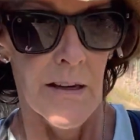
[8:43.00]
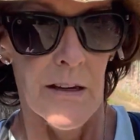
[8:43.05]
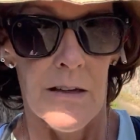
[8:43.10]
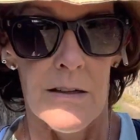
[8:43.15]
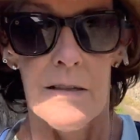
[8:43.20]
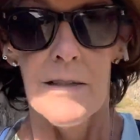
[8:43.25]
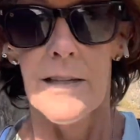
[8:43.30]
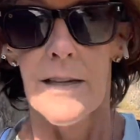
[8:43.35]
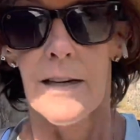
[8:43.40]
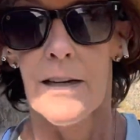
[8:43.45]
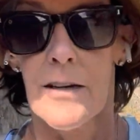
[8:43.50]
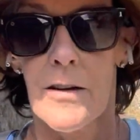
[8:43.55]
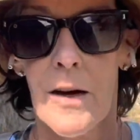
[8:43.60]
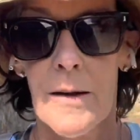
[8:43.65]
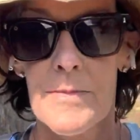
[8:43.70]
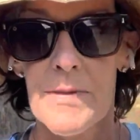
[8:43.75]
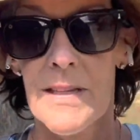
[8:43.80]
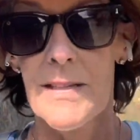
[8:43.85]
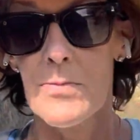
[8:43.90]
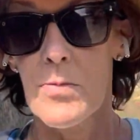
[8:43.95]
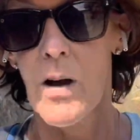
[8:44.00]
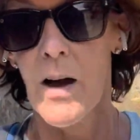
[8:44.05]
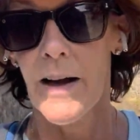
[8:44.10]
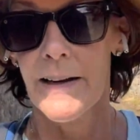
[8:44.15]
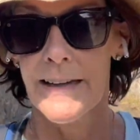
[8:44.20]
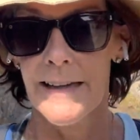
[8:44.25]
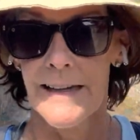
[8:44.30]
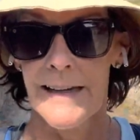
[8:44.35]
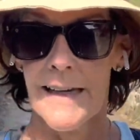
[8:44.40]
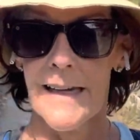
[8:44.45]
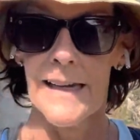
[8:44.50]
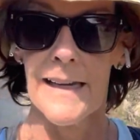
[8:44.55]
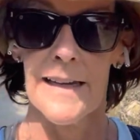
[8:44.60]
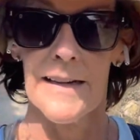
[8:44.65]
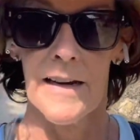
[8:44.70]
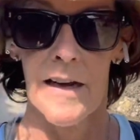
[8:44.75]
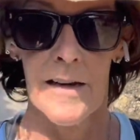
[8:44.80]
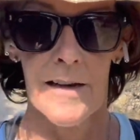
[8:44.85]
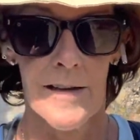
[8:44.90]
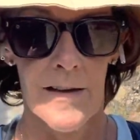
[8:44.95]
So I'm just walking
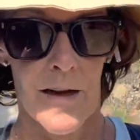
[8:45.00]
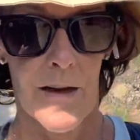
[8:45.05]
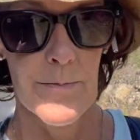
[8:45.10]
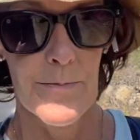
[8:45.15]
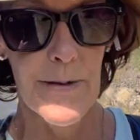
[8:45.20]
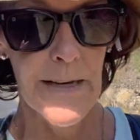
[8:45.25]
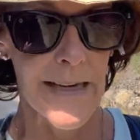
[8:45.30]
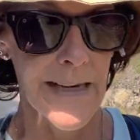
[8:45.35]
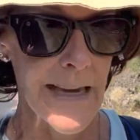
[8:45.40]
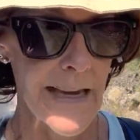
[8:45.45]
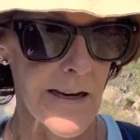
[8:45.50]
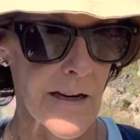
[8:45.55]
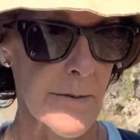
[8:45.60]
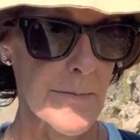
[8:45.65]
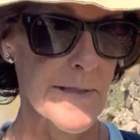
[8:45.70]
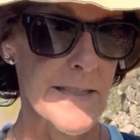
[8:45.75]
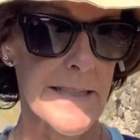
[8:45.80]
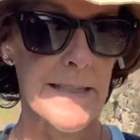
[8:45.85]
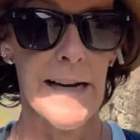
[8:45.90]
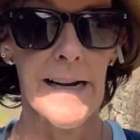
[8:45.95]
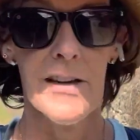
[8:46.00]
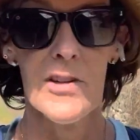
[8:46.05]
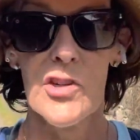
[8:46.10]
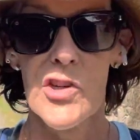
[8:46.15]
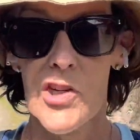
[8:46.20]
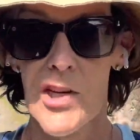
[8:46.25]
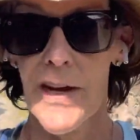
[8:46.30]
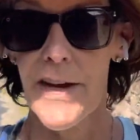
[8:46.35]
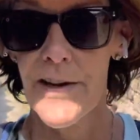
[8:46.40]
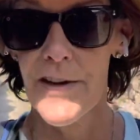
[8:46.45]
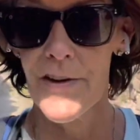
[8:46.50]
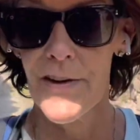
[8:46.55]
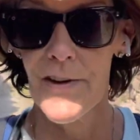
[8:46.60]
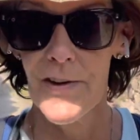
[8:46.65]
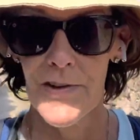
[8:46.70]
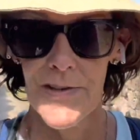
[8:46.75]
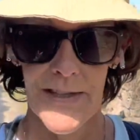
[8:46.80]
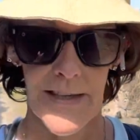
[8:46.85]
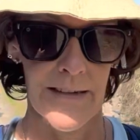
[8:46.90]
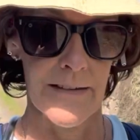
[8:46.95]
and I'm picking up snail
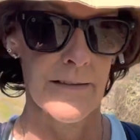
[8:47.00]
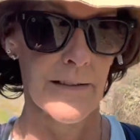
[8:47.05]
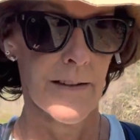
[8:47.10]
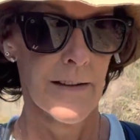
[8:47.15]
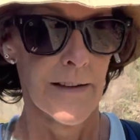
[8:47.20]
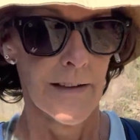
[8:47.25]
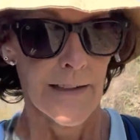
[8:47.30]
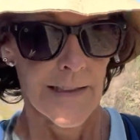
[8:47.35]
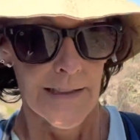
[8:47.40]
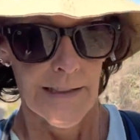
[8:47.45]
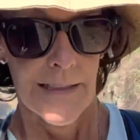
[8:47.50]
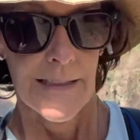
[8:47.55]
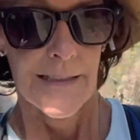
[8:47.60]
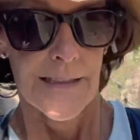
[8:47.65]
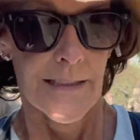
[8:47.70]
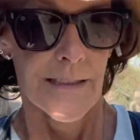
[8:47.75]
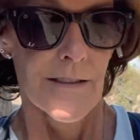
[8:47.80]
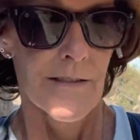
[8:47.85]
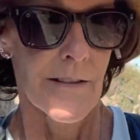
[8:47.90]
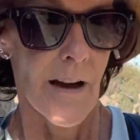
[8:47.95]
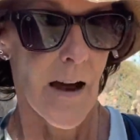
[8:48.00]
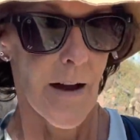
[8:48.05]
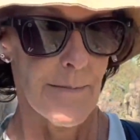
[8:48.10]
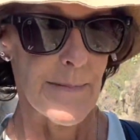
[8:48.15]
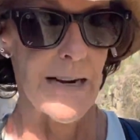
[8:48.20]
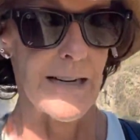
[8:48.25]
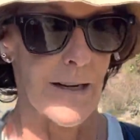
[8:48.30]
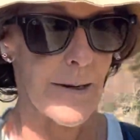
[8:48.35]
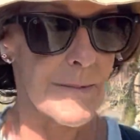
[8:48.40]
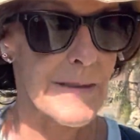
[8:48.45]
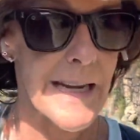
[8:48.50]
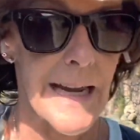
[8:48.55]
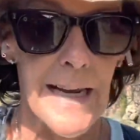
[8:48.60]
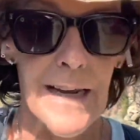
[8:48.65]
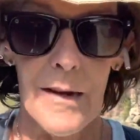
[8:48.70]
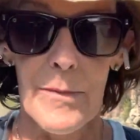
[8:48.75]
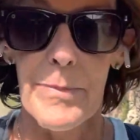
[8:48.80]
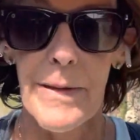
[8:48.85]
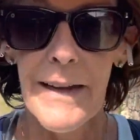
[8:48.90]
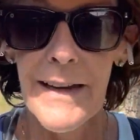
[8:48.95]
shells and I'm
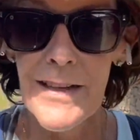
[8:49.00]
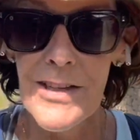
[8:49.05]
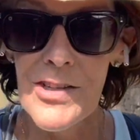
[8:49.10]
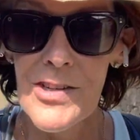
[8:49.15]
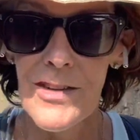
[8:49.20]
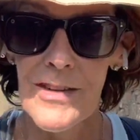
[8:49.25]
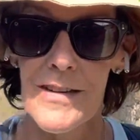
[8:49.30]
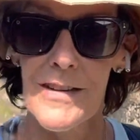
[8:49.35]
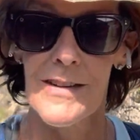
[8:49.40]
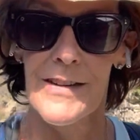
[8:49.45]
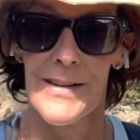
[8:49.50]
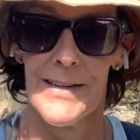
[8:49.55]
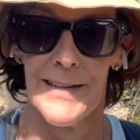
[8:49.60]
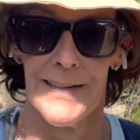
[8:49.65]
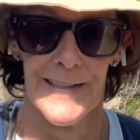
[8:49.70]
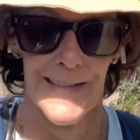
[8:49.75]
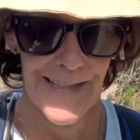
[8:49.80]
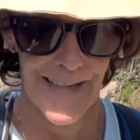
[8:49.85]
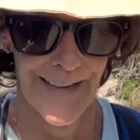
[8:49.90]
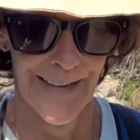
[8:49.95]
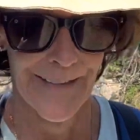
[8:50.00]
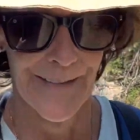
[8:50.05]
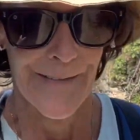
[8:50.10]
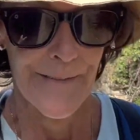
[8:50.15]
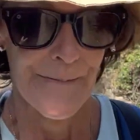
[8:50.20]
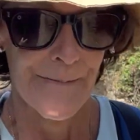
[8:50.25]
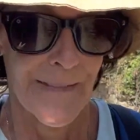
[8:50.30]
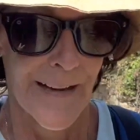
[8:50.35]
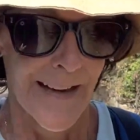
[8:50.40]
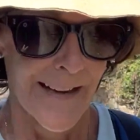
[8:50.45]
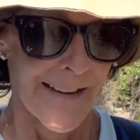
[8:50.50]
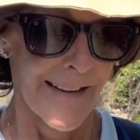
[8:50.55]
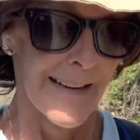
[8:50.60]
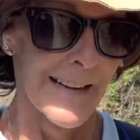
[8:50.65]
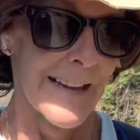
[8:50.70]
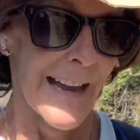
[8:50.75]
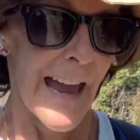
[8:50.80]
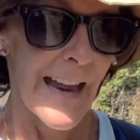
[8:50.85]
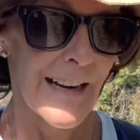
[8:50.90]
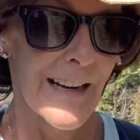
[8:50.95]
taking pictures,
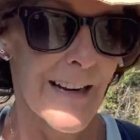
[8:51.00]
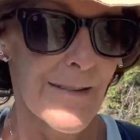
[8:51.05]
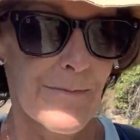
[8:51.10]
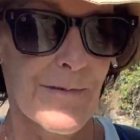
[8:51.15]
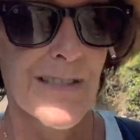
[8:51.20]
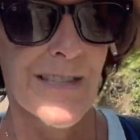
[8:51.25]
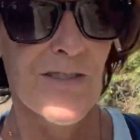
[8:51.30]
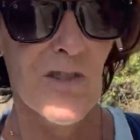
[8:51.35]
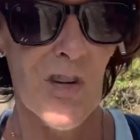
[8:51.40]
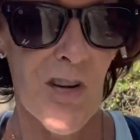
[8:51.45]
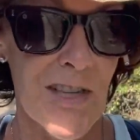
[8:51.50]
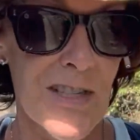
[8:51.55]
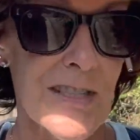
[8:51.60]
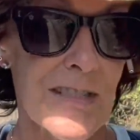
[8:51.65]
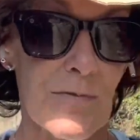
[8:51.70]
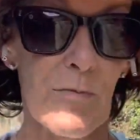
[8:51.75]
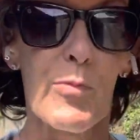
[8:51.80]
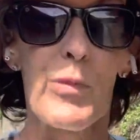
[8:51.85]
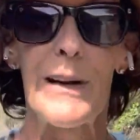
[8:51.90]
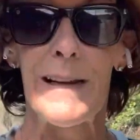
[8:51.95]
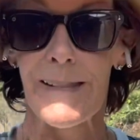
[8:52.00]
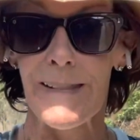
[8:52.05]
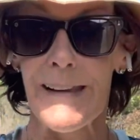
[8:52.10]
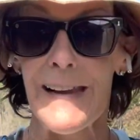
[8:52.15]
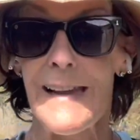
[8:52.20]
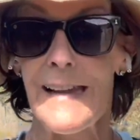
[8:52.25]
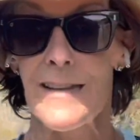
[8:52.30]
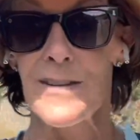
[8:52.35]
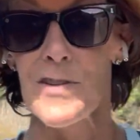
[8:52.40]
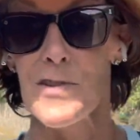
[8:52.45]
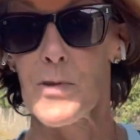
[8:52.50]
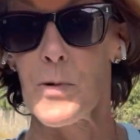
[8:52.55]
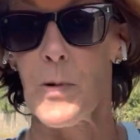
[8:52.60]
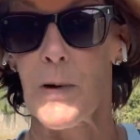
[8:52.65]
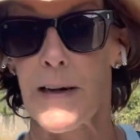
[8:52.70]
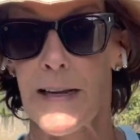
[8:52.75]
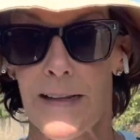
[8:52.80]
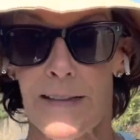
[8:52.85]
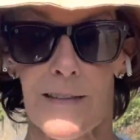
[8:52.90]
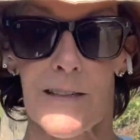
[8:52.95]
and I was just really
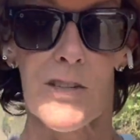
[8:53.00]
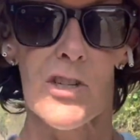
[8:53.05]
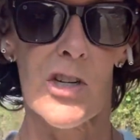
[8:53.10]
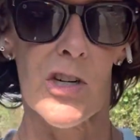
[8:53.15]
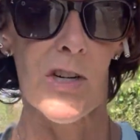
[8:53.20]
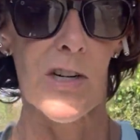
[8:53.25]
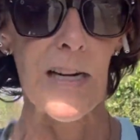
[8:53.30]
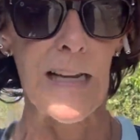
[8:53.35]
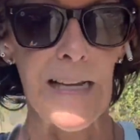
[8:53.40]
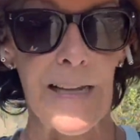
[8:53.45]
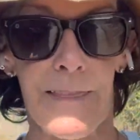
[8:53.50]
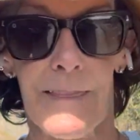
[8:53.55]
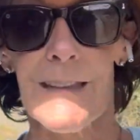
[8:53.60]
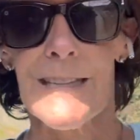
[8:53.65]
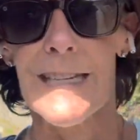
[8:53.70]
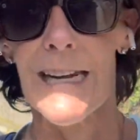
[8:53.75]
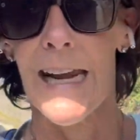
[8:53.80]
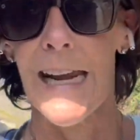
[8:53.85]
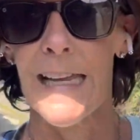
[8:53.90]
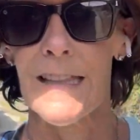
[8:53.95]
enjoying the journey and the day.